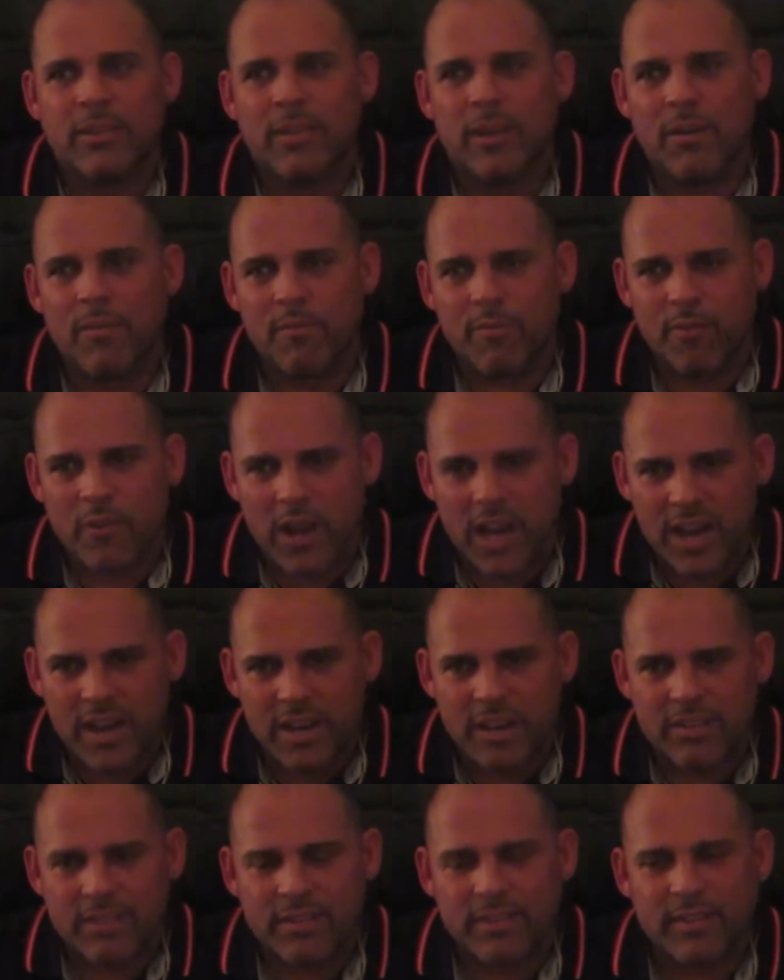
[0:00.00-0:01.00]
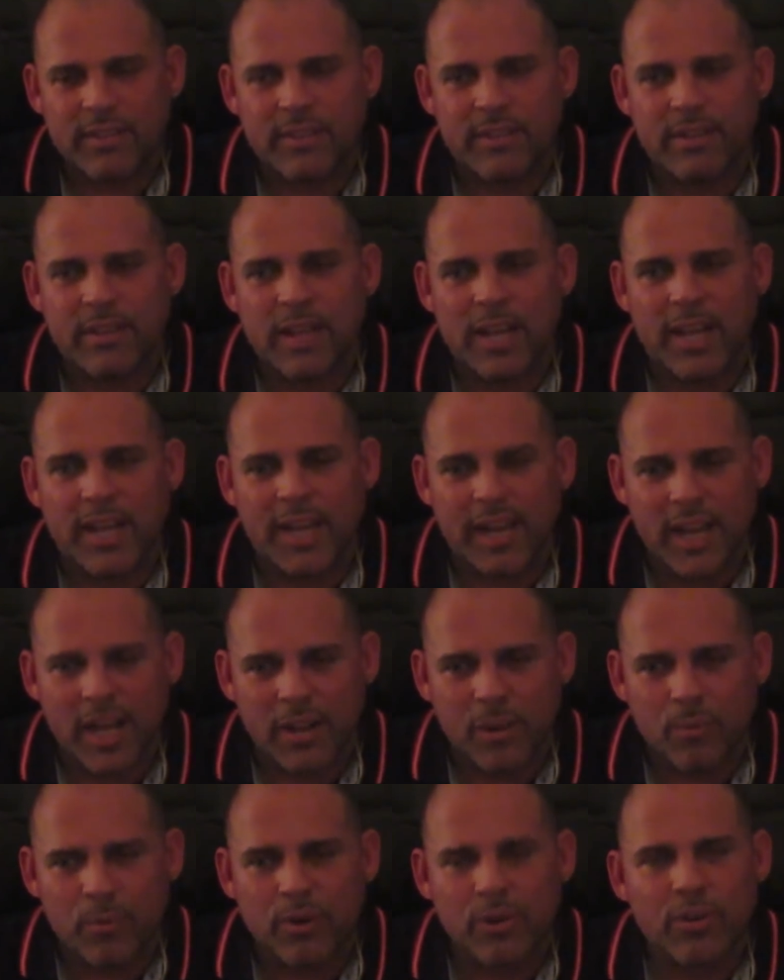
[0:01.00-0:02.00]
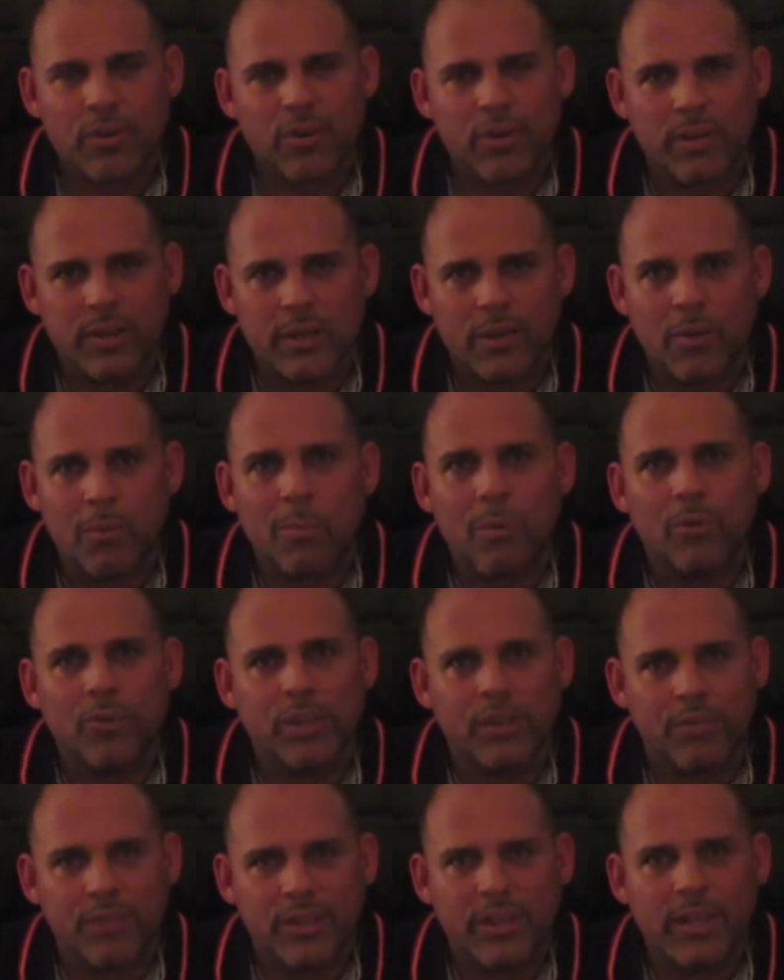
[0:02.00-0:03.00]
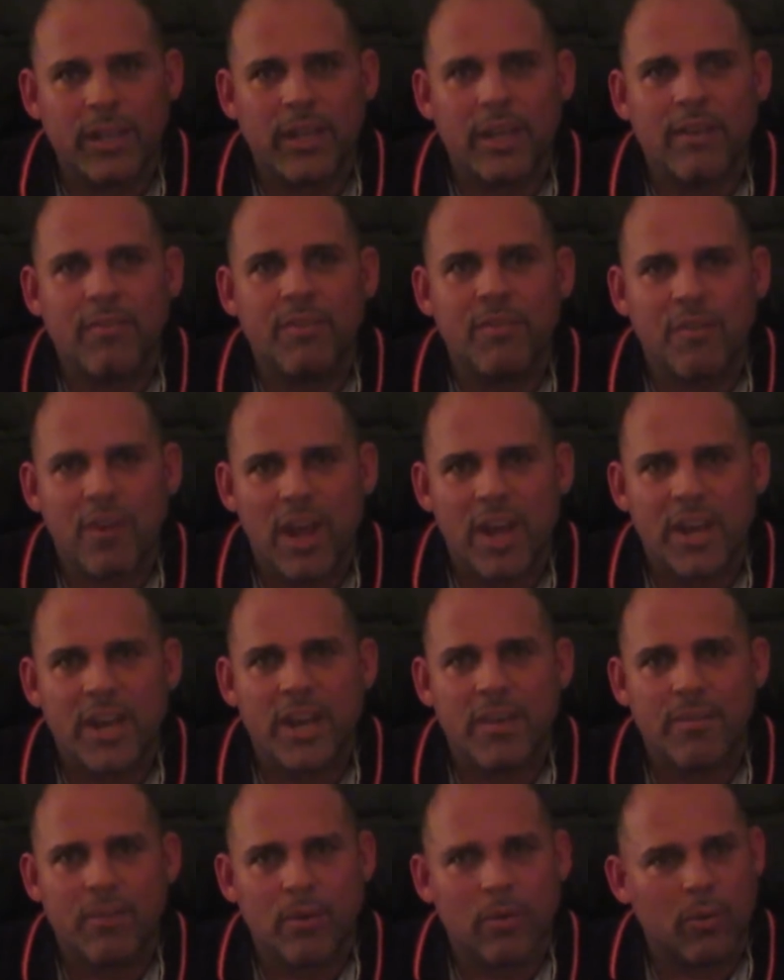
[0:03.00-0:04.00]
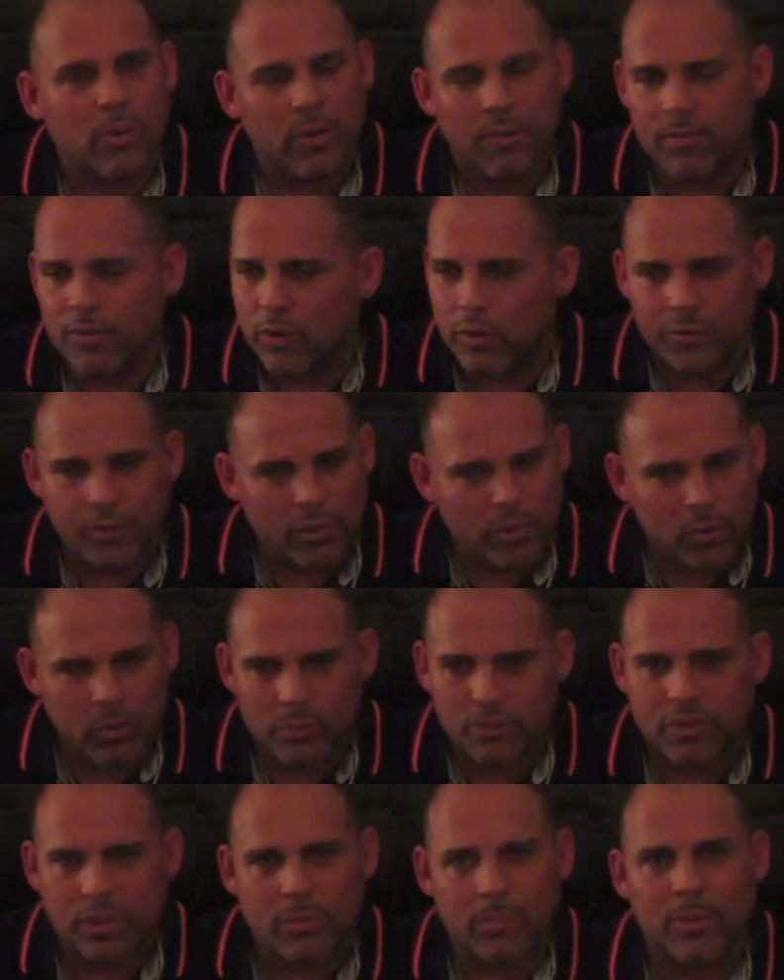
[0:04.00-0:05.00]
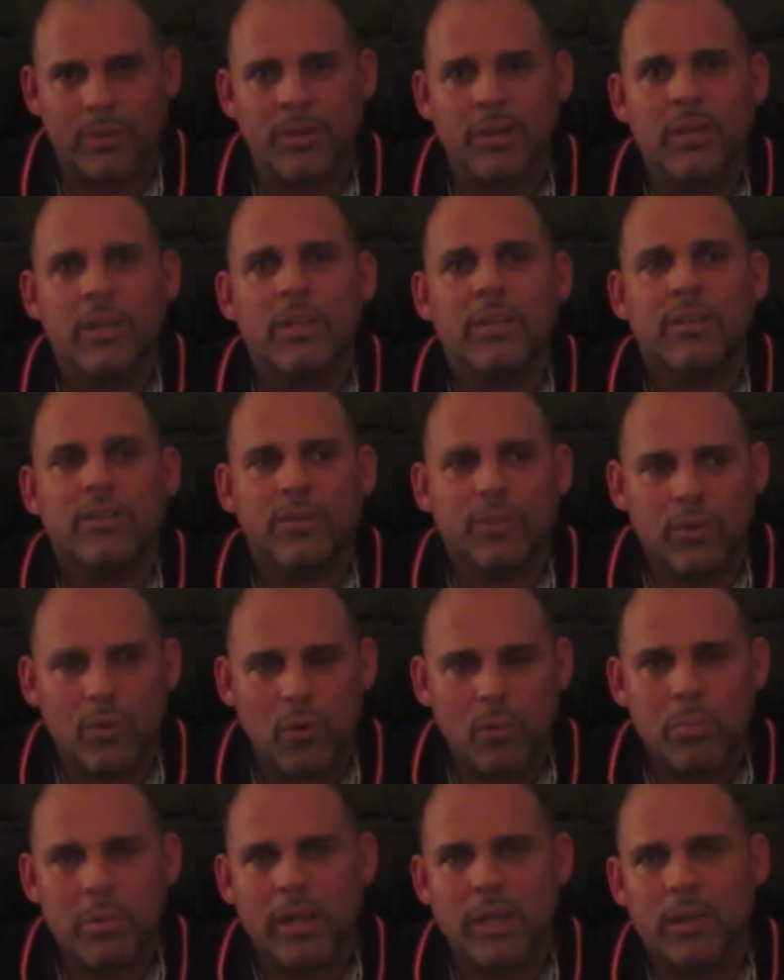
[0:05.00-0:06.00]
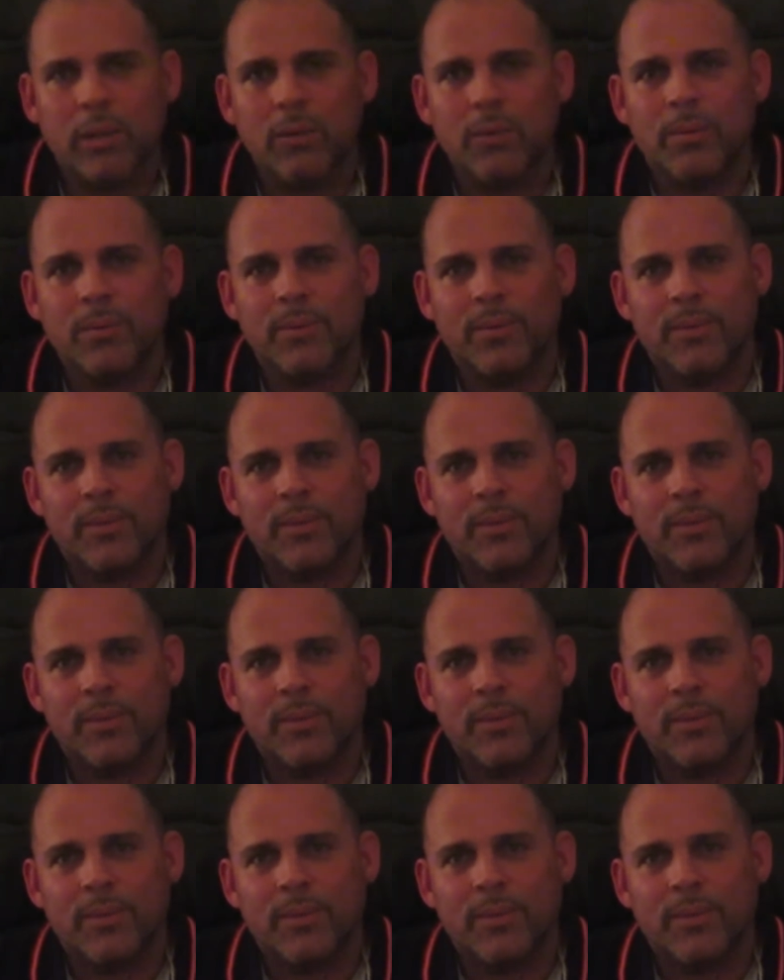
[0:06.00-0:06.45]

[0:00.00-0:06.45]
on Fridays, I get out of work early almost every day, every Friday or the whole summer to go play Lou.